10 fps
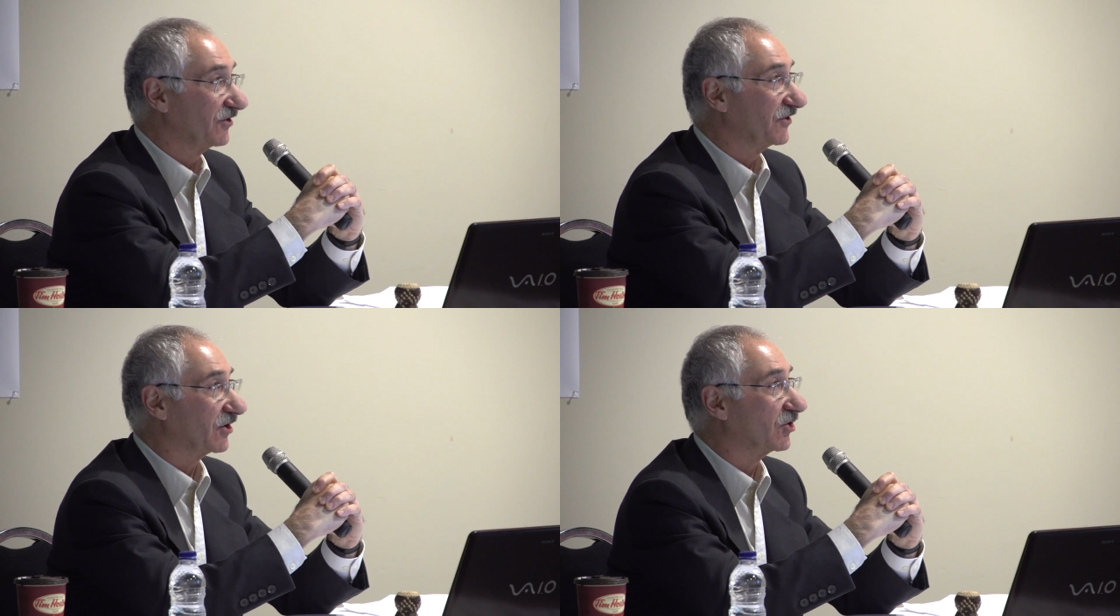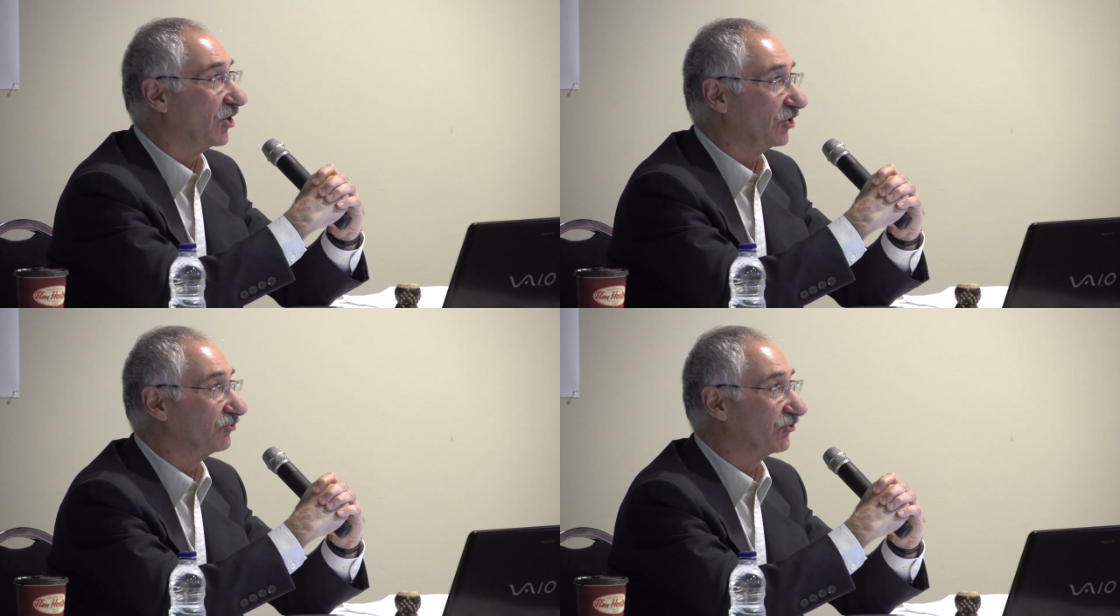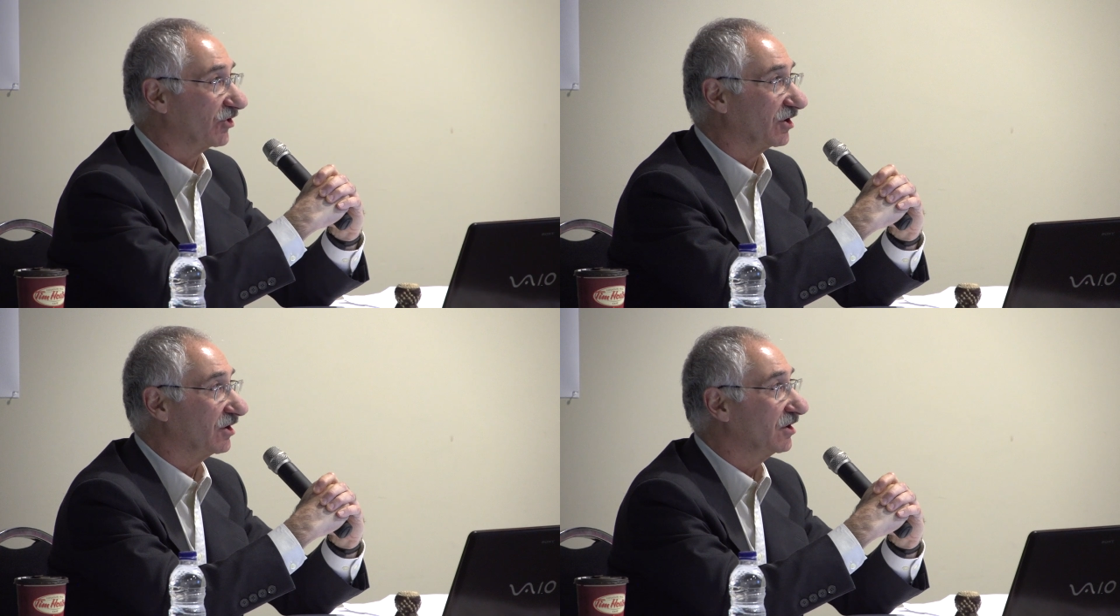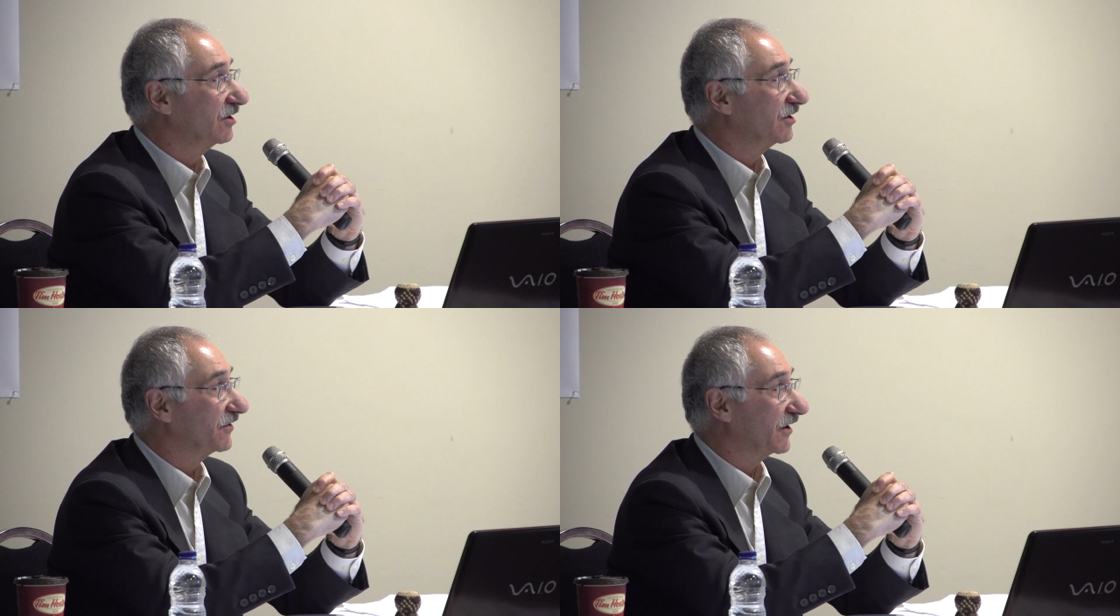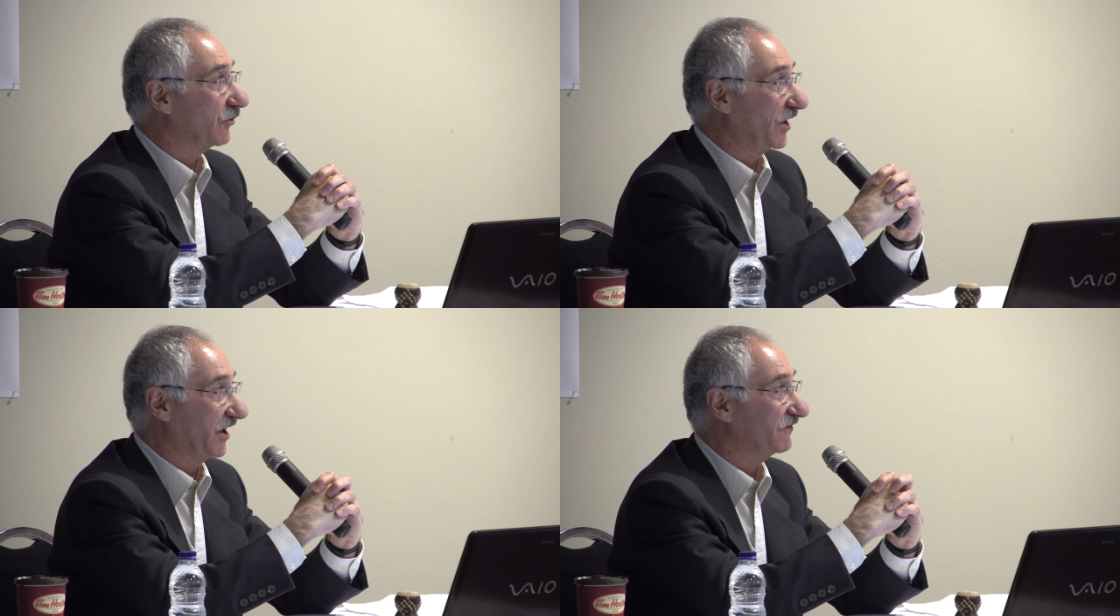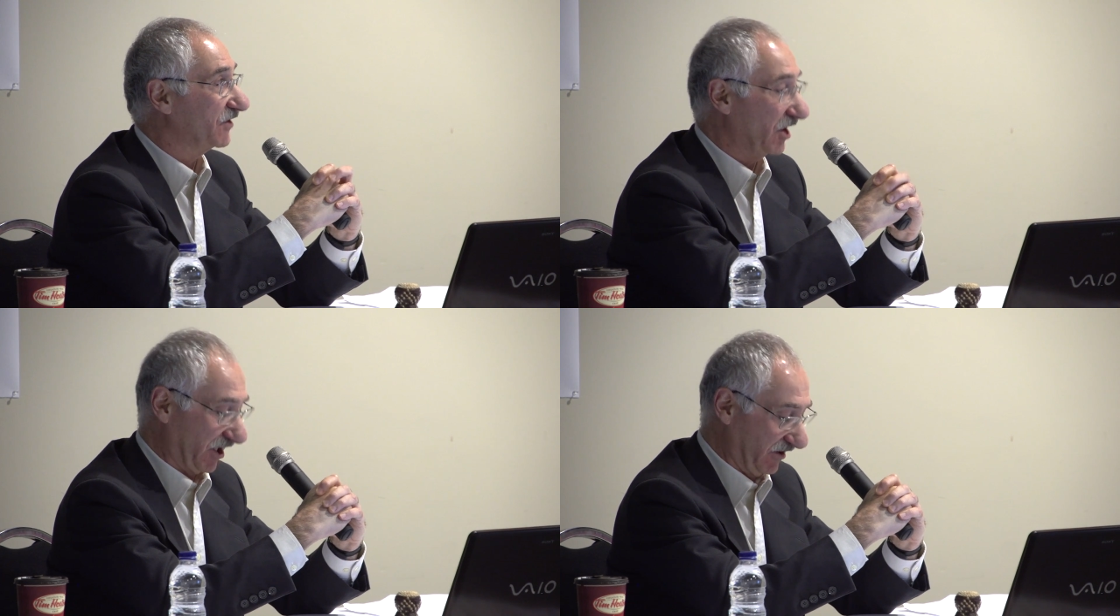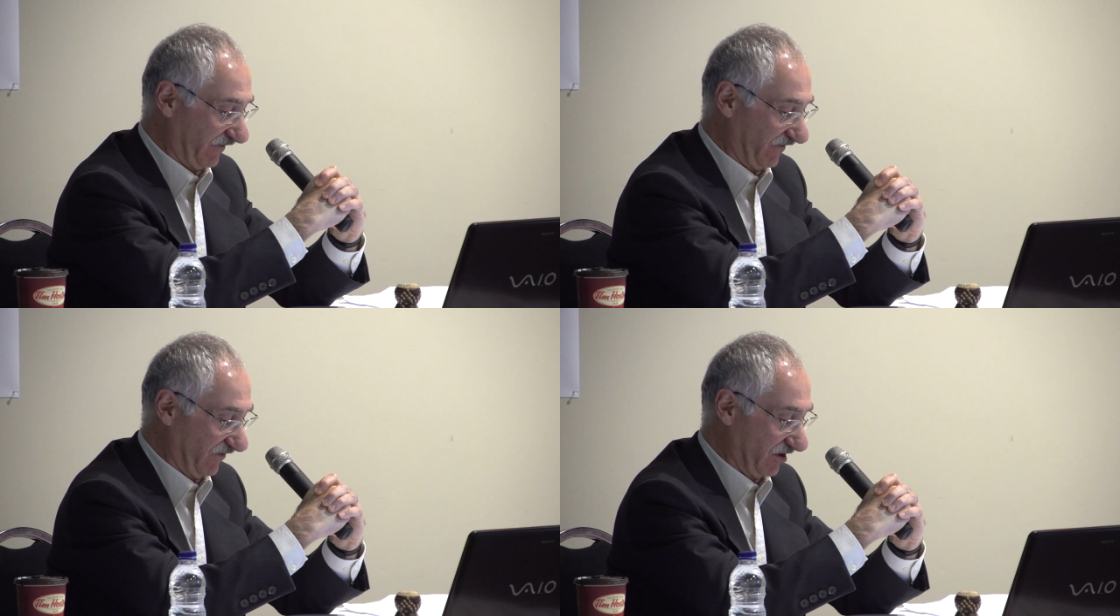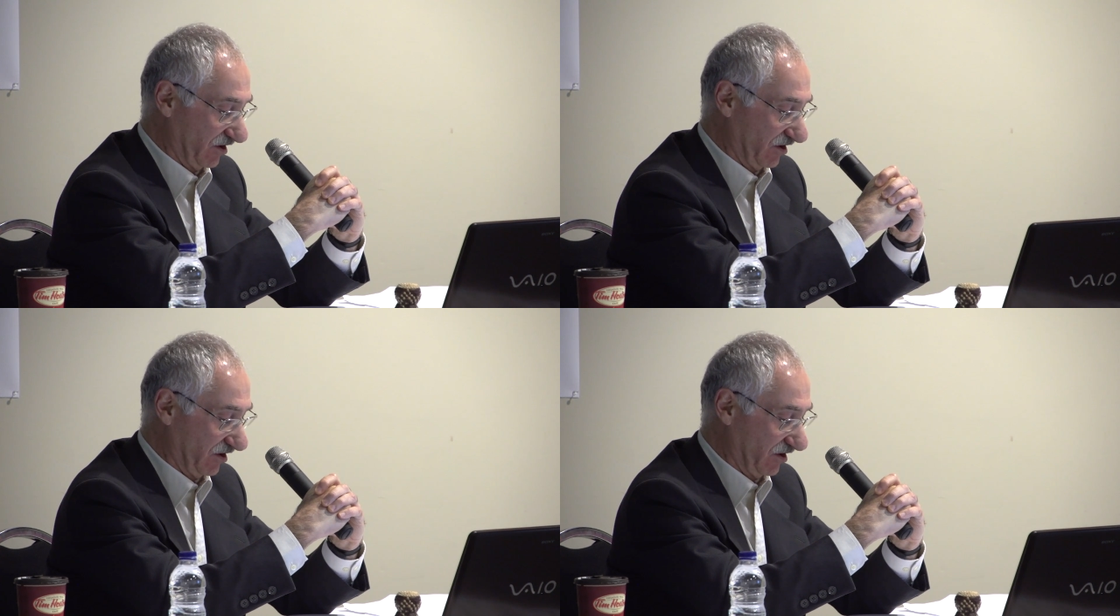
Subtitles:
their culture, their way of life